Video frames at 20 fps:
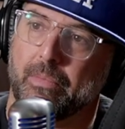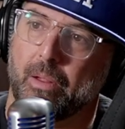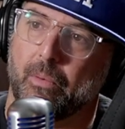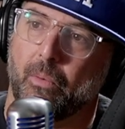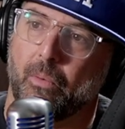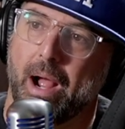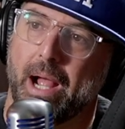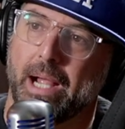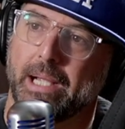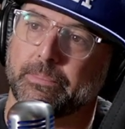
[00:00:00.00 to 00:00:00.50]

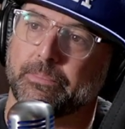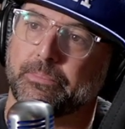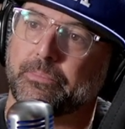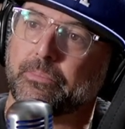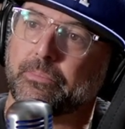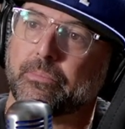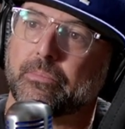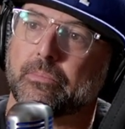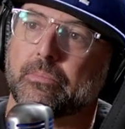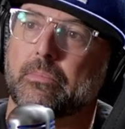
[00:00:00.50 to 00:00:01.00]
Right?
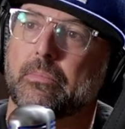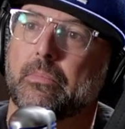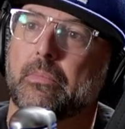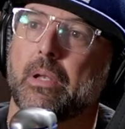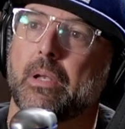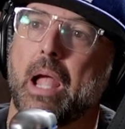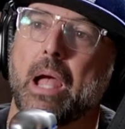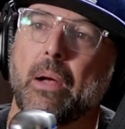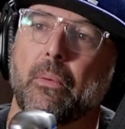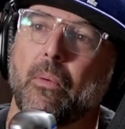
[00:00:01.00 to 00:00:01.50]

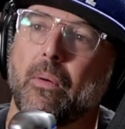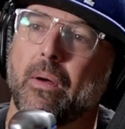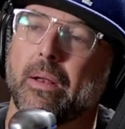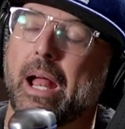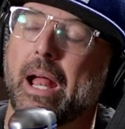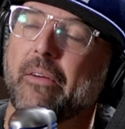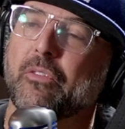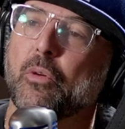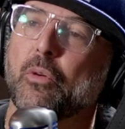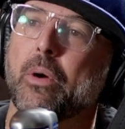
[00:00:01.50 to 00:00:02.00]
And
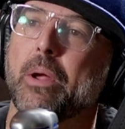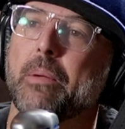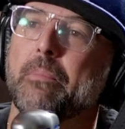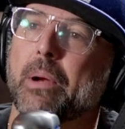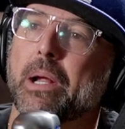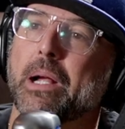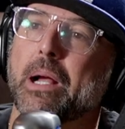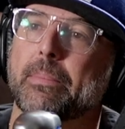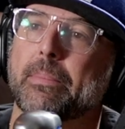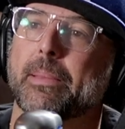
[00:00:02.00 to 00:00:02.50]
whenever we
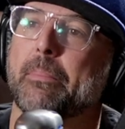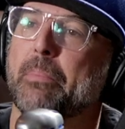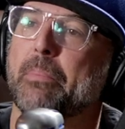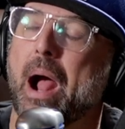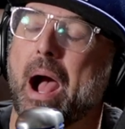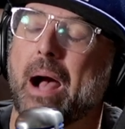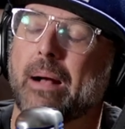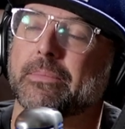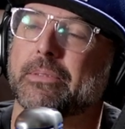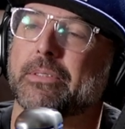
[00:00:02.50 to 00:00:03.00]
bring up the
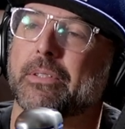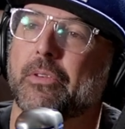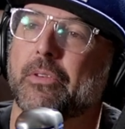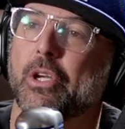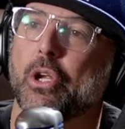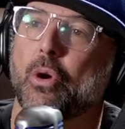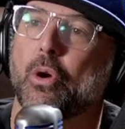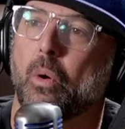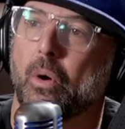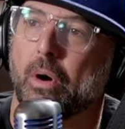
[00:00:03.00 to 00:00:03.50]
problems of New
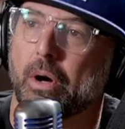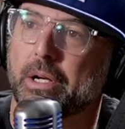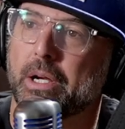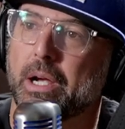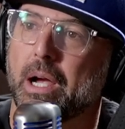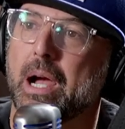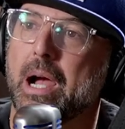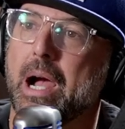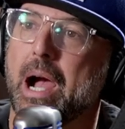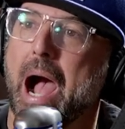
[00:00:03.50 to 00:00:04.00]
York,
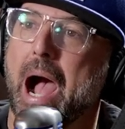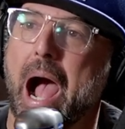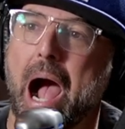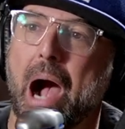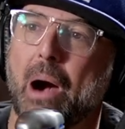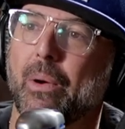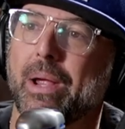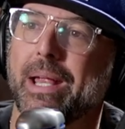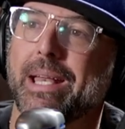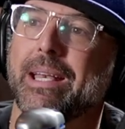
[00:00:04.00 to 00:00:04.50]

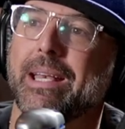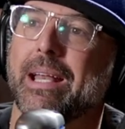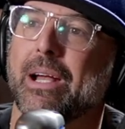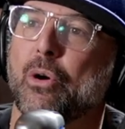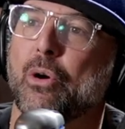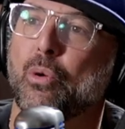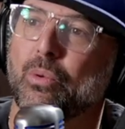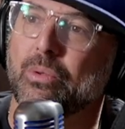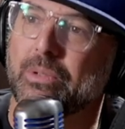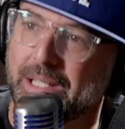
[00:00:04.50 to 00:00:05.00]
Howie,
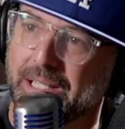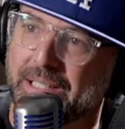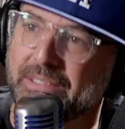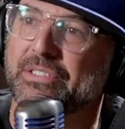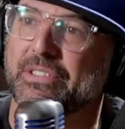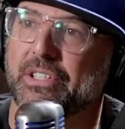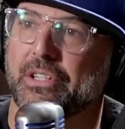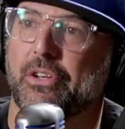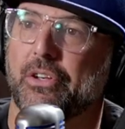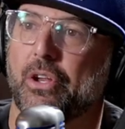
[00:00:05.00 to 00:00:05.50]
who
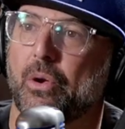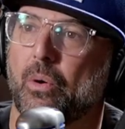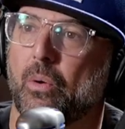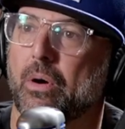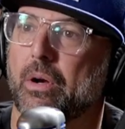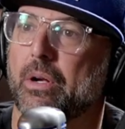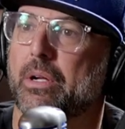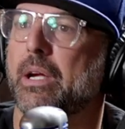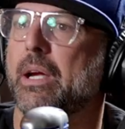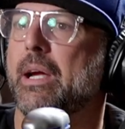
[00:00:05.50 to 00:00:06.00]
lives in New
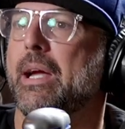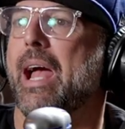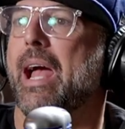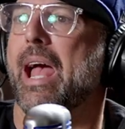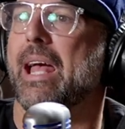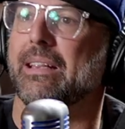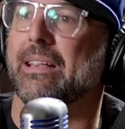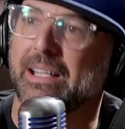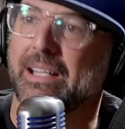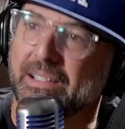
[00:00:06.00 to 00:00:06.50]
York
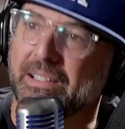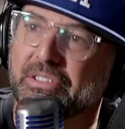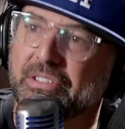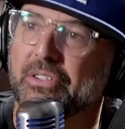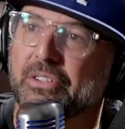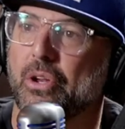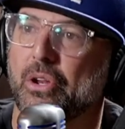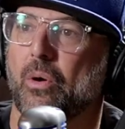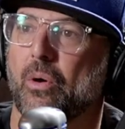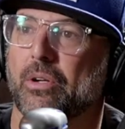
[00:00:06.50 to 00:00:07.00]
and lives
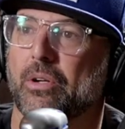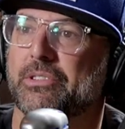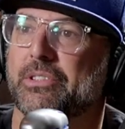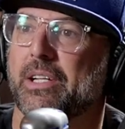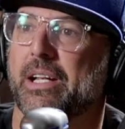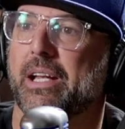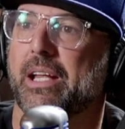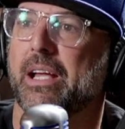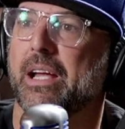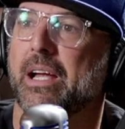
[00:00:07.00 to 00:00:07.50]
in New York
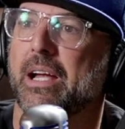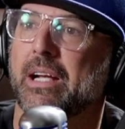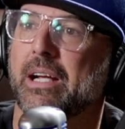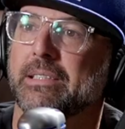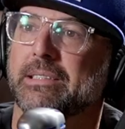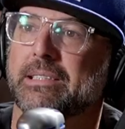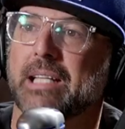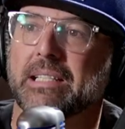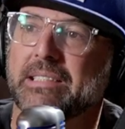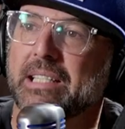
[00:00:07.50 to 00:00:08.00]
City,
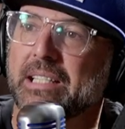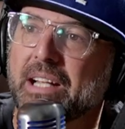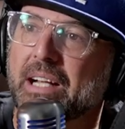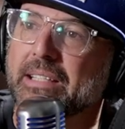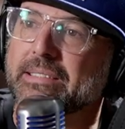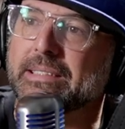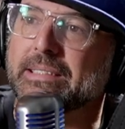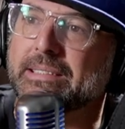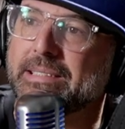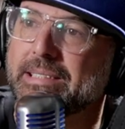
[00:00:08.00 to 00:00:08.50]
says he
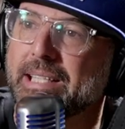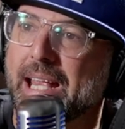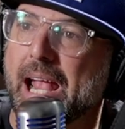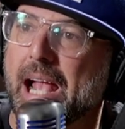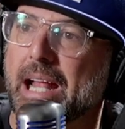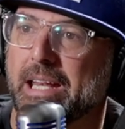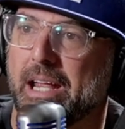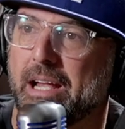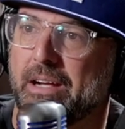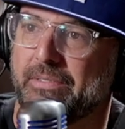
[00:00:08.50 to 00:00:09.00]
doesn't see
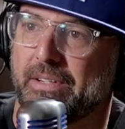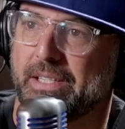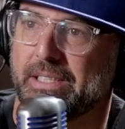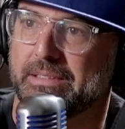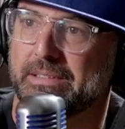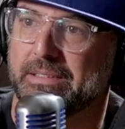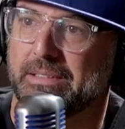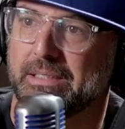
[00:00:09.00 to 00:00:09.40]
any of it.